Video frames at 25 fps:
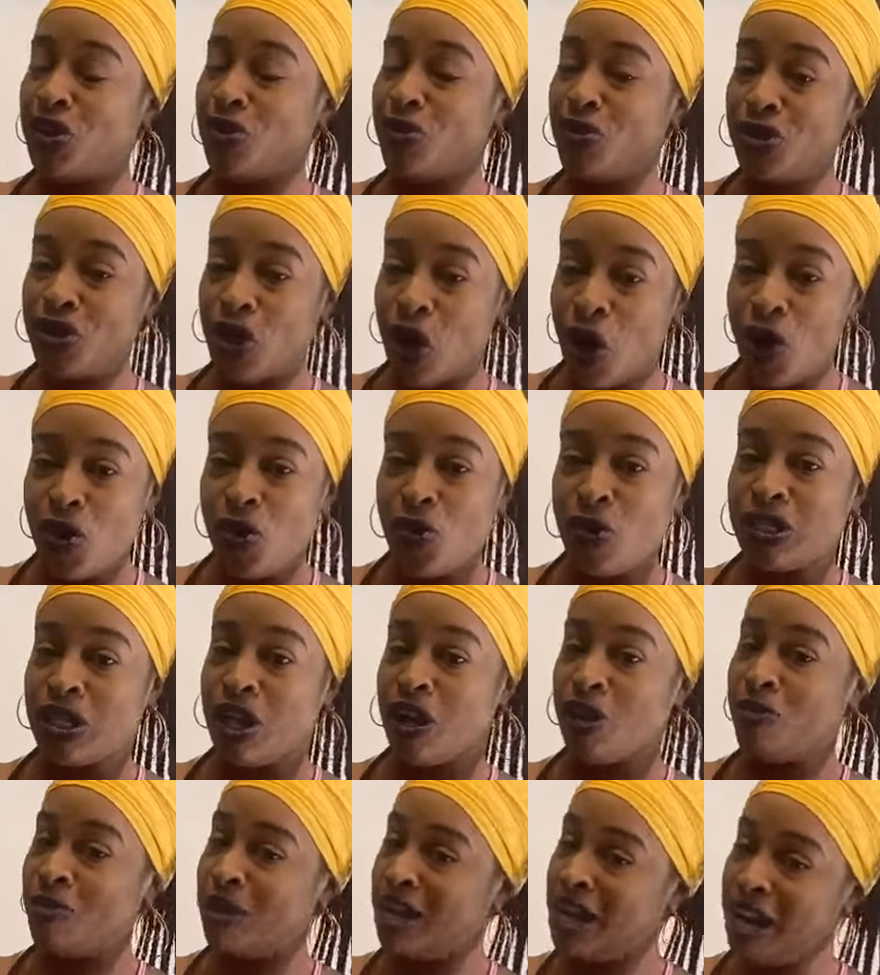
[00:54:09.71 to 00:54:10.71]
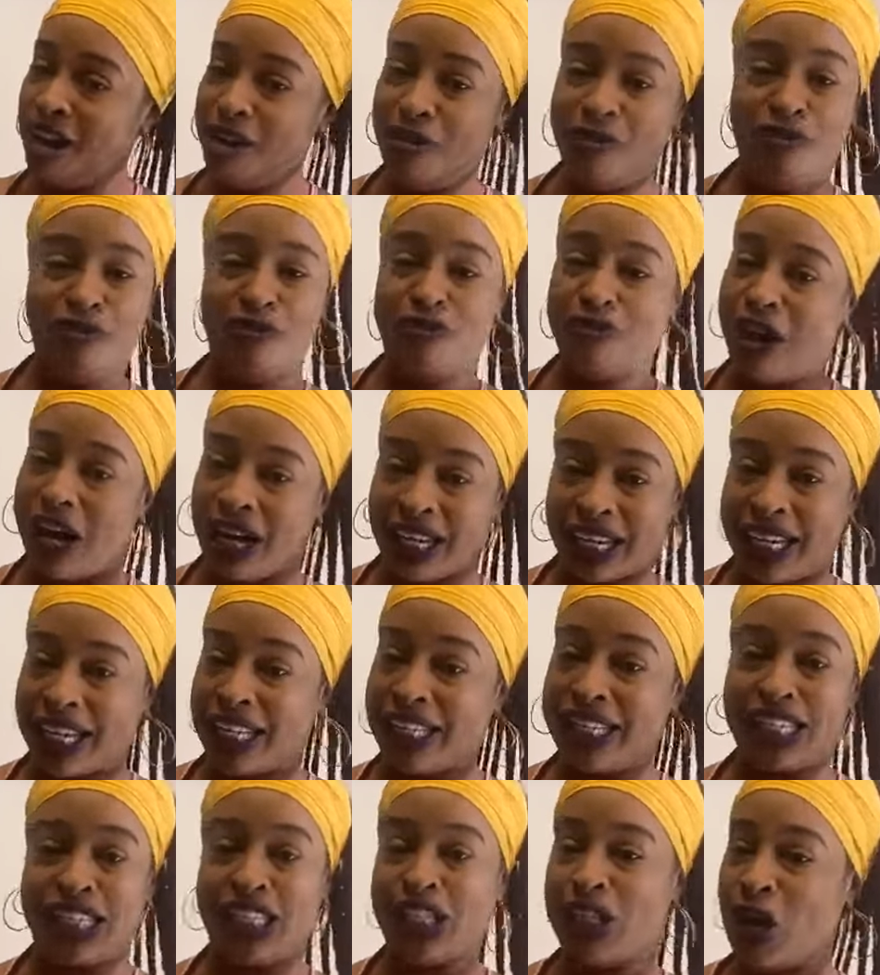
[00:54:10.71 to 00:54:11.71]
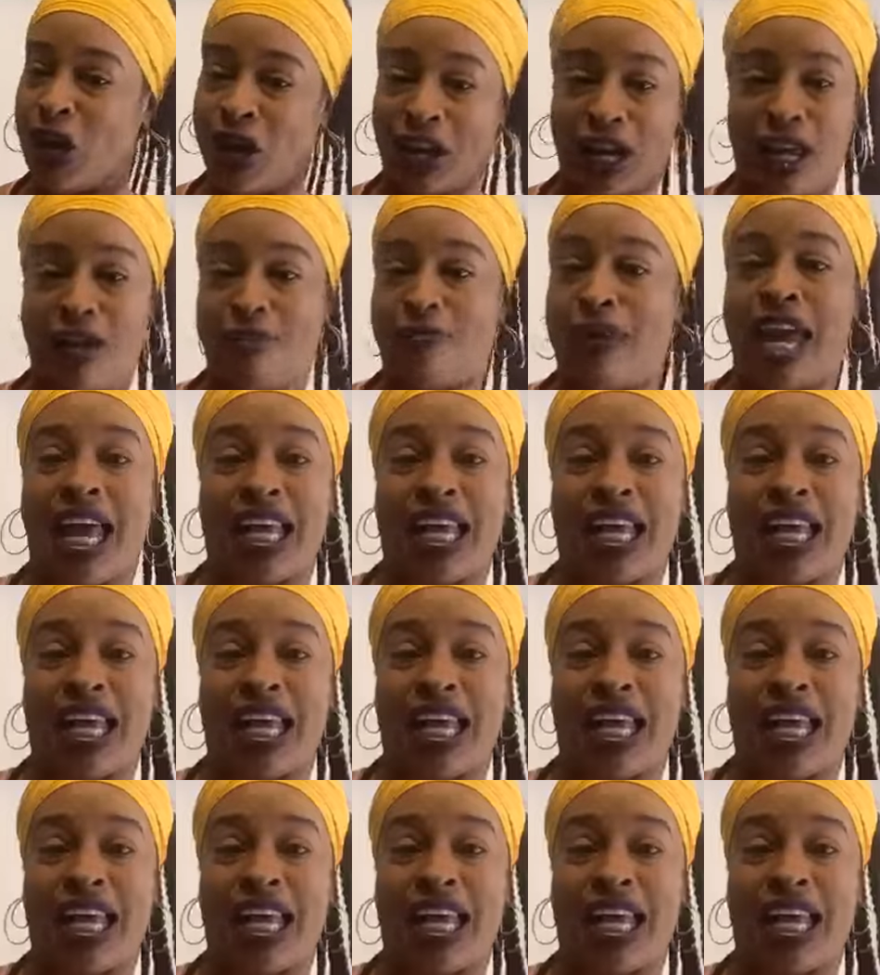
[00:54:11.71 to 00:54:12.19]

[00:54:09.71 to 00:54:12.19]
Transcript: You know use a real fucking snotty